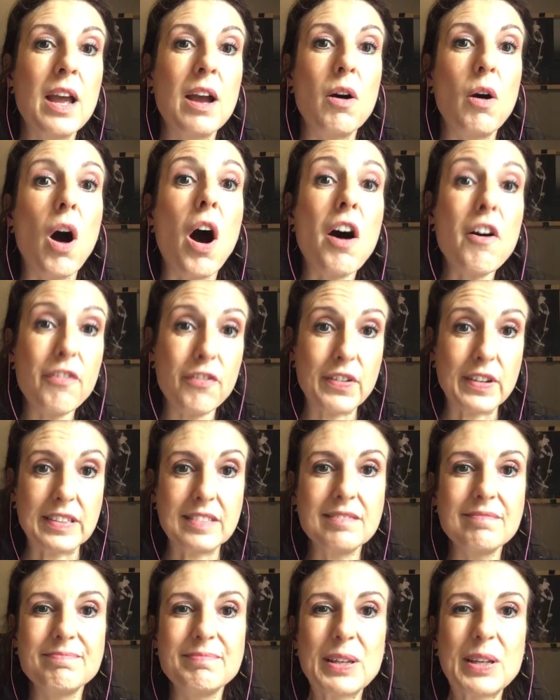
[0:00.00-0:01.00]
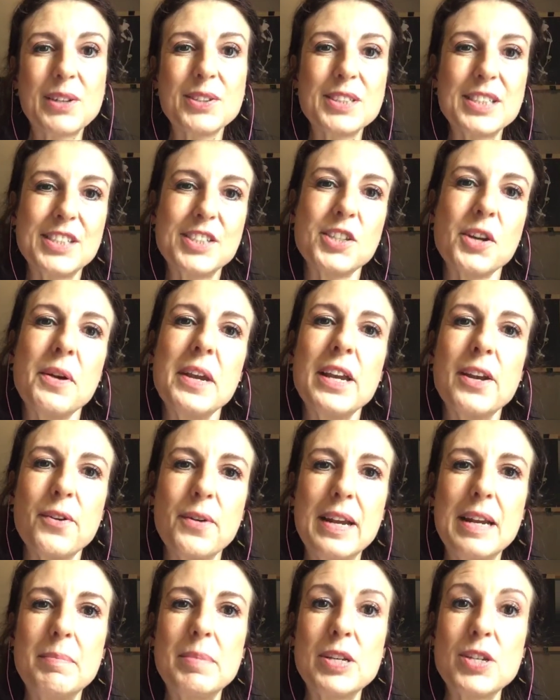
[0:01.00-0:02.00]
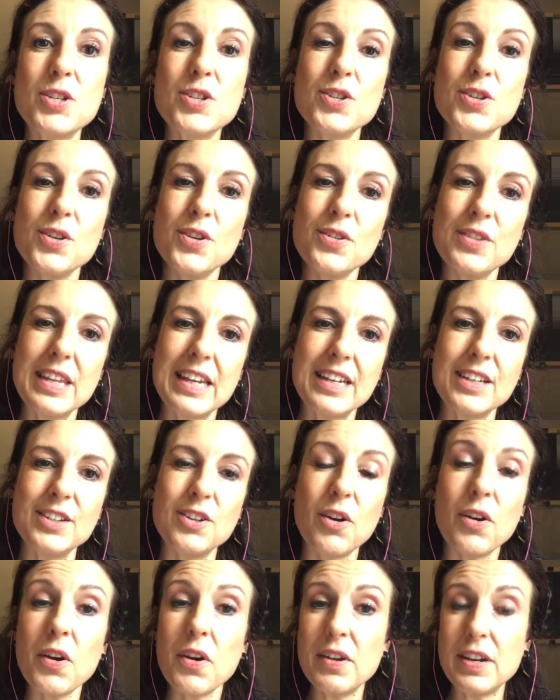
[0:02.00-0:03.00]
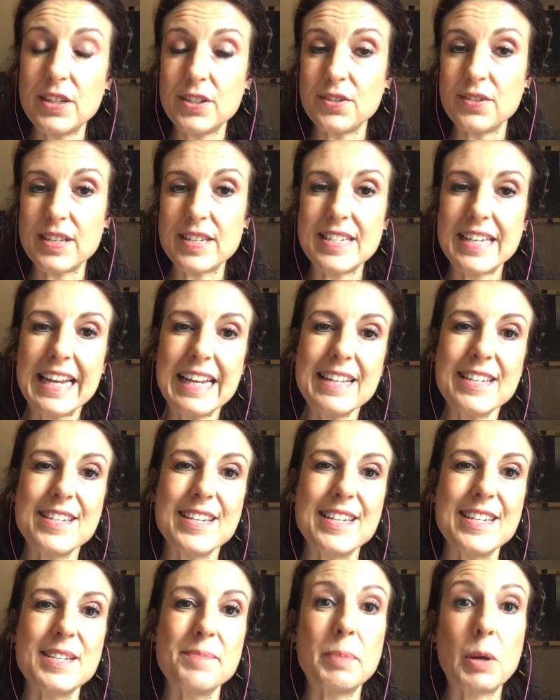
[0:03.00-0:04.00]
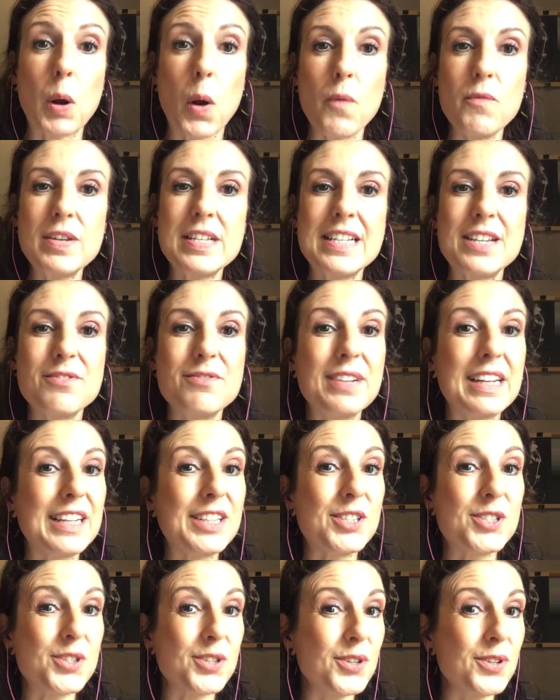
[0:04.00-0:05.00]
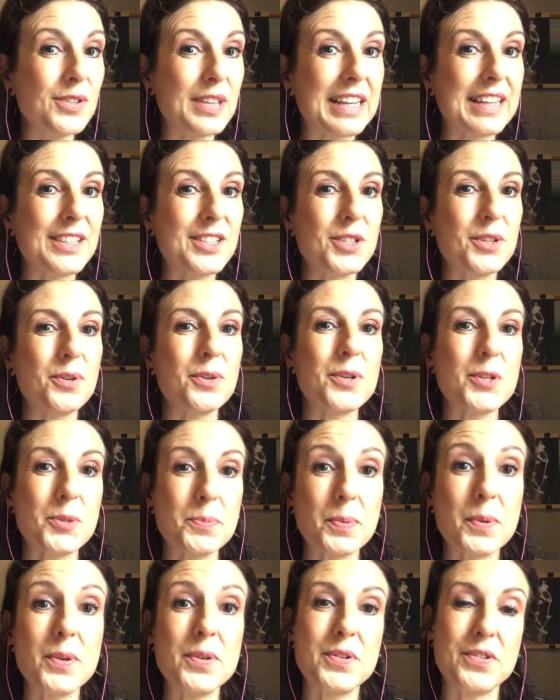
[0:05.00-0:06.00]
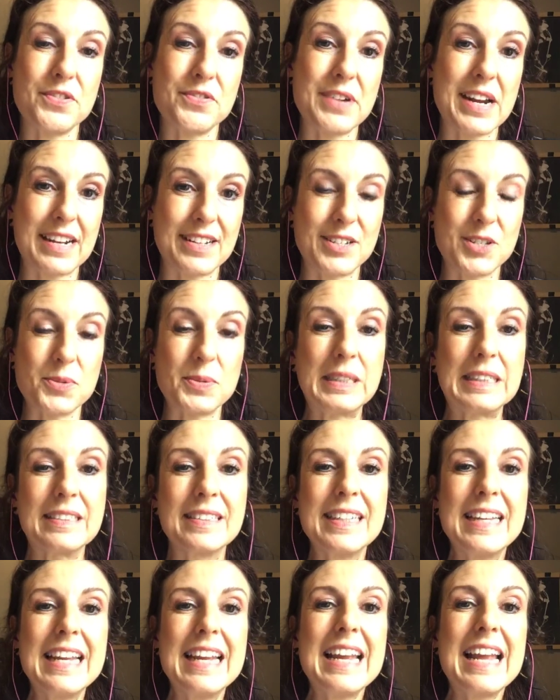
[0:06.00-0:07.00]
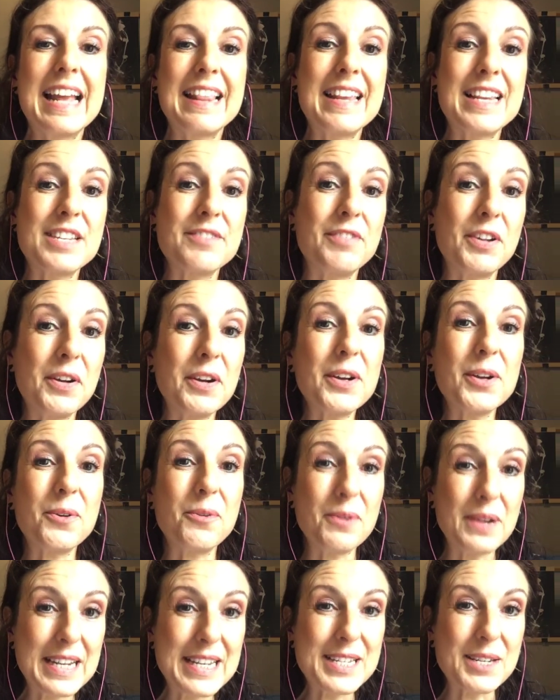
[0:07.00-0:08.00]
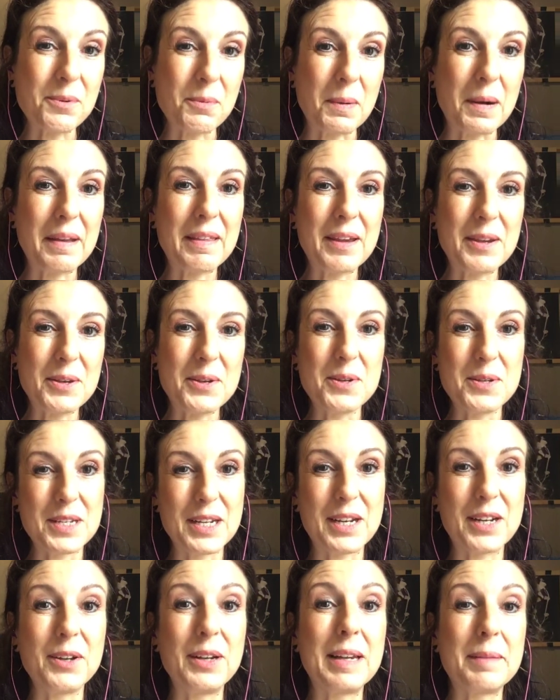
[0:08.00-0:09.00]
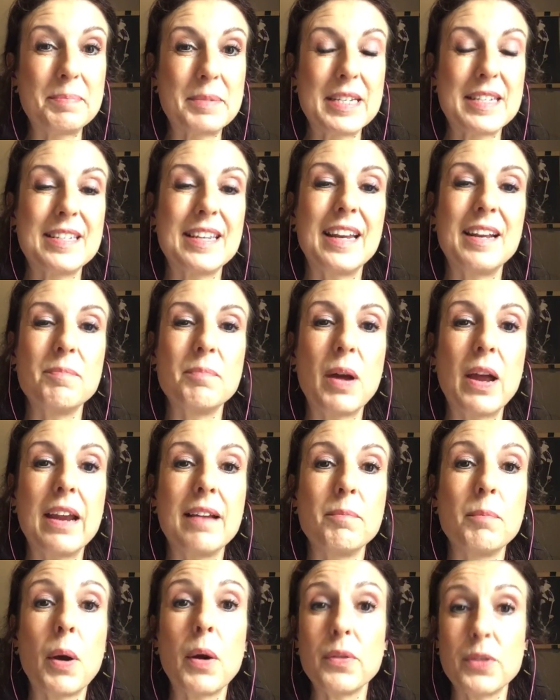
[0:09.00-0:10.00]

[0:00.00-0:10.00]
often, because it's so incredibly soothing, not only to the senses, but obviously really soothing to your respiratory tract as well. There's a very good reason why they use eucalyptus in both